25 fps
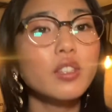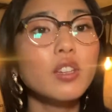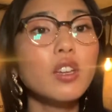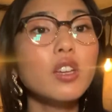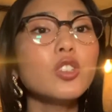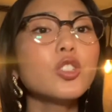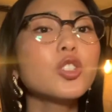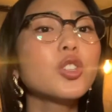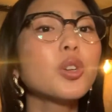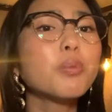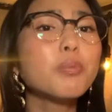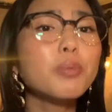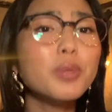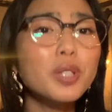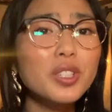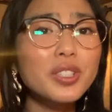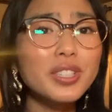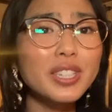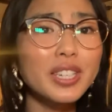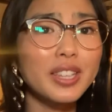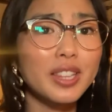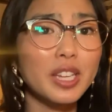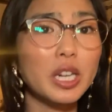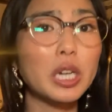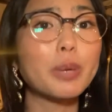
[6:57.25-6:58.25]
So
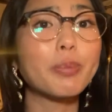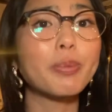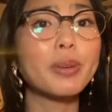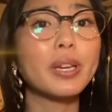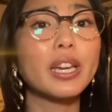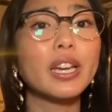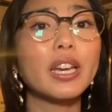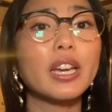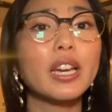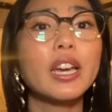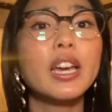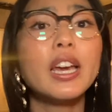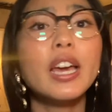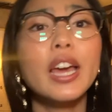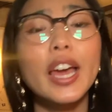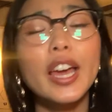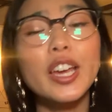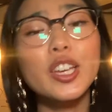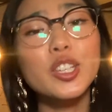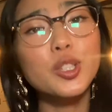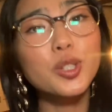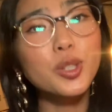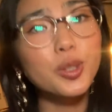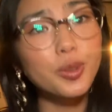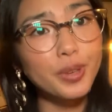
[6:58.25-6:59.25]
music therapy
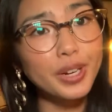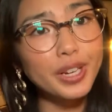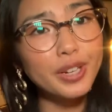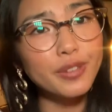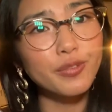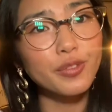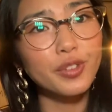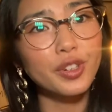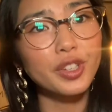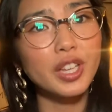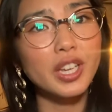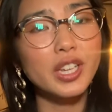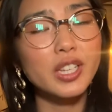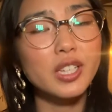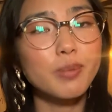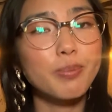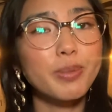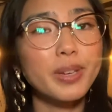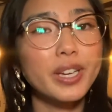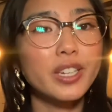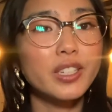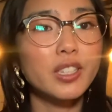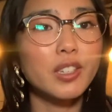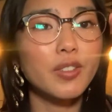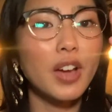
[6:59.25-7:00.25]
is great for this
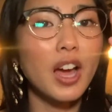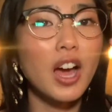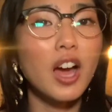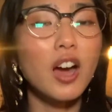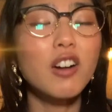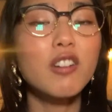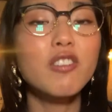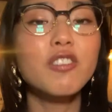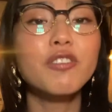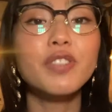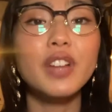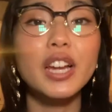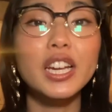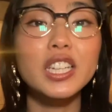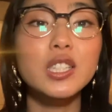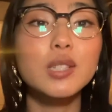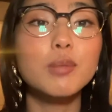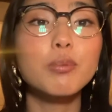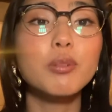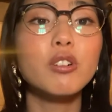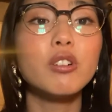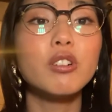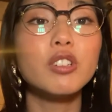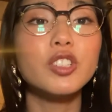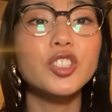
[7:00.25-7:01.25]
because of how flexible and